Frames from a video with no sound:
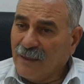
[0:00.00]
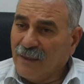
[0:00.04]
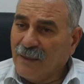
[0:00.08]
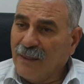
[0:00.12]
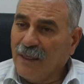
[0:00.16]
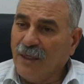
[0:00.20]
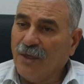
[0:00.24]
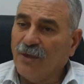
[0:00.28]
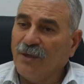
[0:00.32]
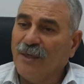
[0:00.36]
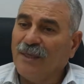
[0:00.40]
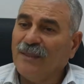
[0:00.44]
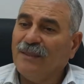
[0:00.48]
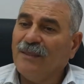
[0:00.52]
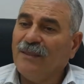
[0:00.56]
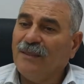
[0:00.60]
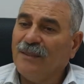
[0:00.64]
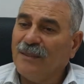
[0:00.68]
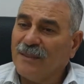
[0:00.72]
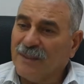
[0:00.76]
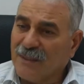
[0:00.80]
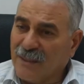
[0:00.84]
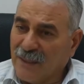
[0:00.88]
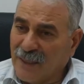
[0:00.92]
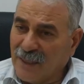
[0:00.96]
the United
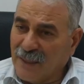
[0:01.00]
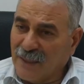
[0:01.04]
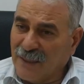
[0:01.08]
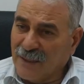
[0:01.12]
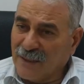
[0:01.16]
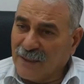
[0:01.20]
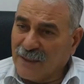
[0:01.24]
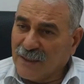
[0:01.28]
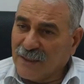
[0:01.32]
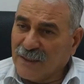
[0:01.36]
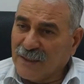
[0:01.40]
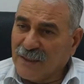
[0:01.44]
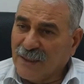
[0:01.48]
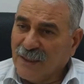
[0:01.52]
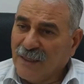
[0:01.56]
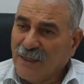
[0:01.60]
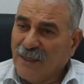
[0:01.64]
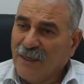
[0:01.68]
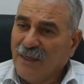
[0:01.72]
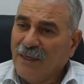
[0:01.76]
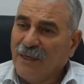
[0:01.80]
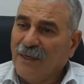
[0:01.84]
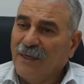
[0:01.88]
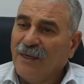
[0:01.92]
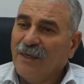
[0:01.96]
States,
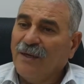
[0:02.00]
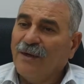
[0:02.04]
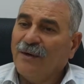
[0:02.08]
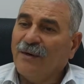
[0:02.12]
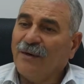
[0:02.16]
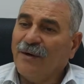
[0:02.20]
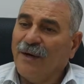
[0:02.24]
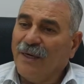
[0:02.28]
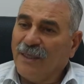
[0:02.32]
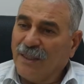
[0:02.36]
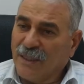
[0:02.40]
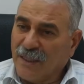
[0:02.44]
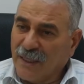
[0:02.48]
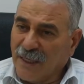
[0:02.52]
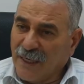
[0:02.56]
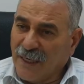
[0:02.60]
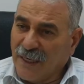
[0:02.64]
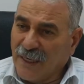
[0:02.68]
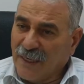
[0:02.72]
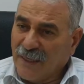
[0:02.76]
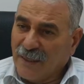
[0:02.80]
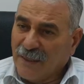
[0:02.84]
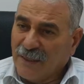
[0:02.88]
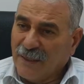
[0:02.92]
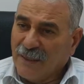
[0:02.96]

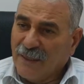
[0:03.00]
Russia,